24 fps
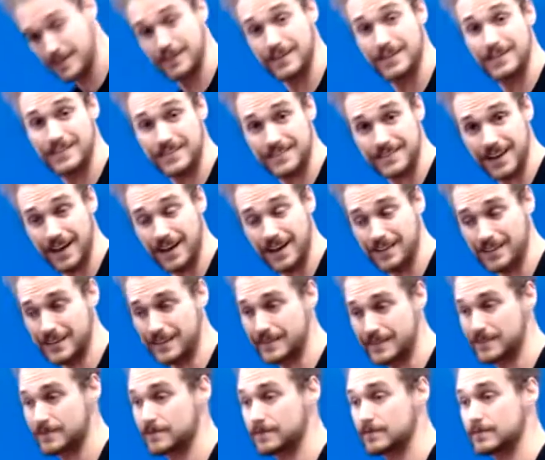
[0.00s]
solid.
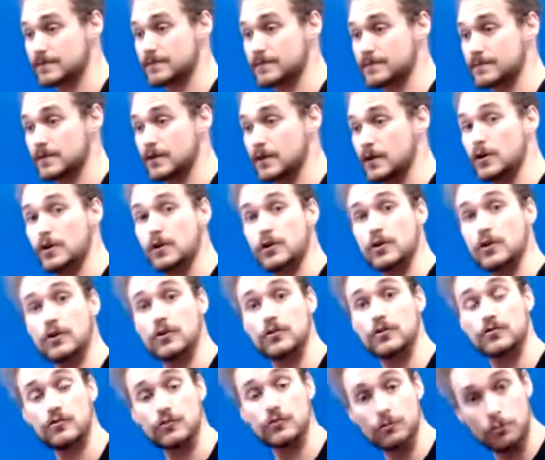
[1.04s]

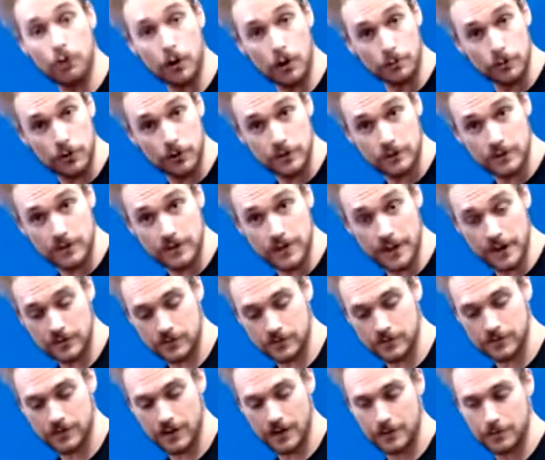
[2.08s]
2 more moves of the
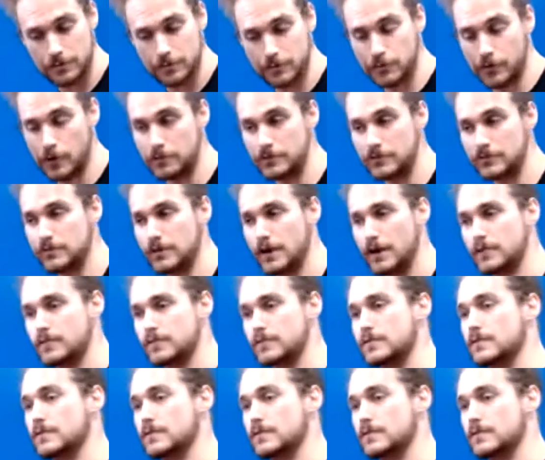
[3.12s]
exercise before we stretch.